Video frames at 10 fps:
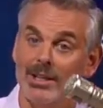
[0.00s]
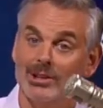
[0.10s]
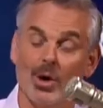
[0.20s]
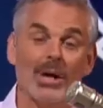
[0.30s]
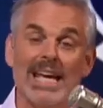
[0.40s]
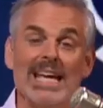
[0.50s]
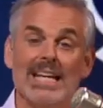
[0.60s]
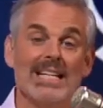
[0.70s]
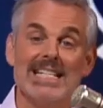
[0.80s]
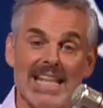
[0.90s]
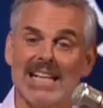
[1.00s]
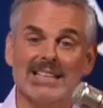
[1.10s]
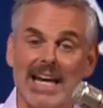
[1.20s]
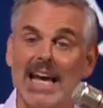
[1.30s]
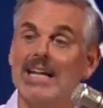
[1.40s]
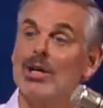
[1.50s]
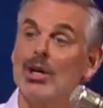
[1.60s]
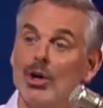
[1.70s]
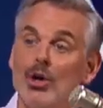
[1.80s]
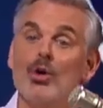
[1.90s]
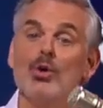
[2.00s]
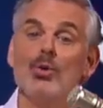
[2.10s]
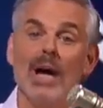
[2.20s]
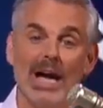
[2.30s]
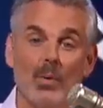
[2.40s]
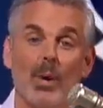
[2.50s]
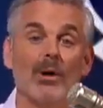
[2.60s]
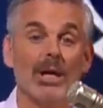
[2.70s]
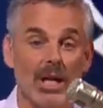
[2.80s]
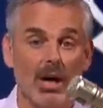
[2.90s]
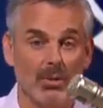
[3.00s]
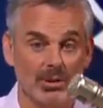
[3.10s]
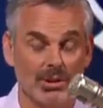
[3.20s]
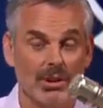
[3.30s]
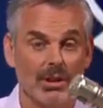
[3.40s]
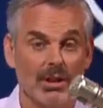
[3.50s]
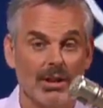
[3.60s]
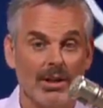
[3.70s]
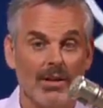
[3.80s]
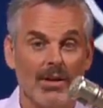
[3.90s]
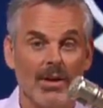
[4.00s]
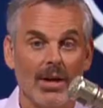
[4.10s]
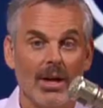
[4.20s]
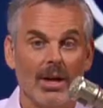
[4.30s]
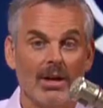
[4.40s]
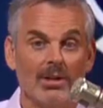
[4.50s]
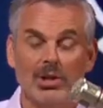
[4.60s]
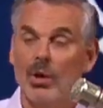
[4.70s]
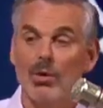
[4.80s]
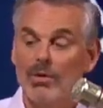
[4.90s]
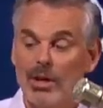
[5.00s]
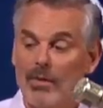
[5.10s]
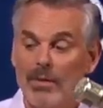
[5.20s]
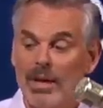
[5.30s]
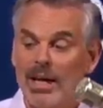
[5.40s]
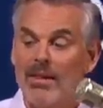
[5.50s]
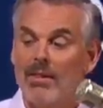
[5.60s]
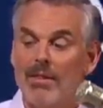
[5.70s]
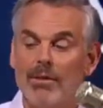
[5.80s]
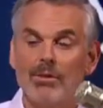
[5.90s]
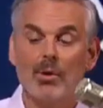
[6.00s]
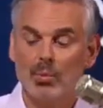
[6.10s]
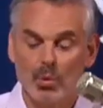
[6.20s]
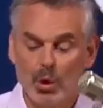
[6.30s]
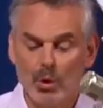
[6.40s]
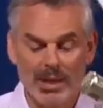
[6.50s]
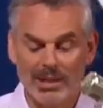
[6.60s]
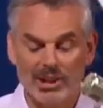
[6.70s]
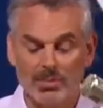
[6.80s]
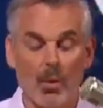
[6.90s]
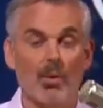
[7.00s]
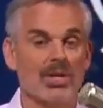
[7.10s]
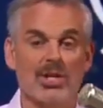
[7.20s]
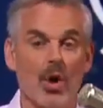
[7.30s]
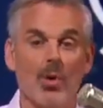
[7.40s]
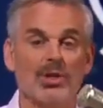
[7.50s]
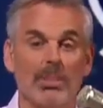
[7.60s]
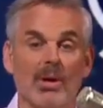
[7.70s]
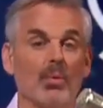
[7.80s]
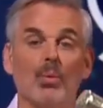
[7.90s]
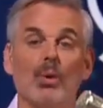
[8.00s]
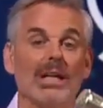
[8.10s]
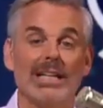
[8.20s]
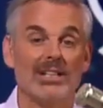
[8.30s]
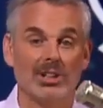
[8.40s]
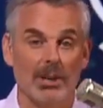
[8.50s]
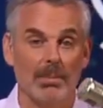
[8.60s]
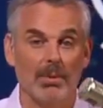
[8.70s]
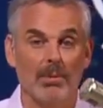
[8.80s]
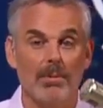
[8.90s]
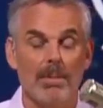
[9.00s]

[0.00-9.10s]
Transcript: So he can dictate who and where he goes. So the rule in sports has always been really simple.